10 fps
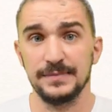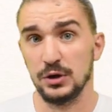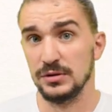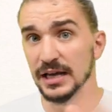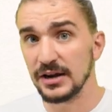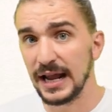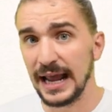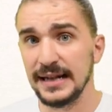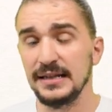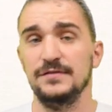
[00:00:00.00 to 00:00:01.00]
On the other
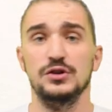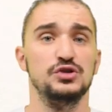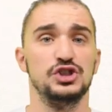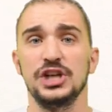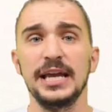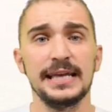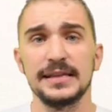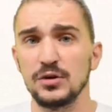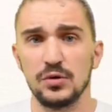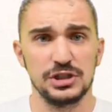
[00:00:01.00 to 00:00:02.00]
hand, if you shake
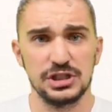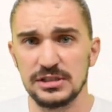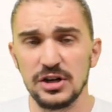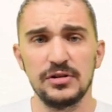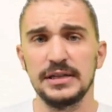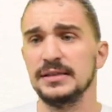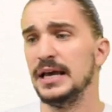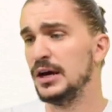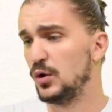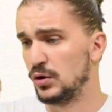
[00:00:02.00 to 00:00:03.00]
it or stir it
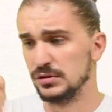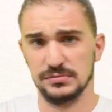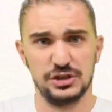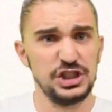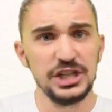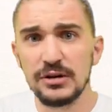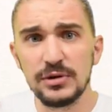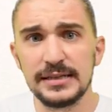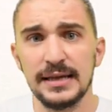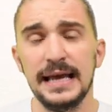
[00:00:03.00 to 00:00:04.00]
or shear
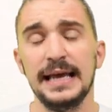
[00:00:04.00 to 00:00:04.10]
it,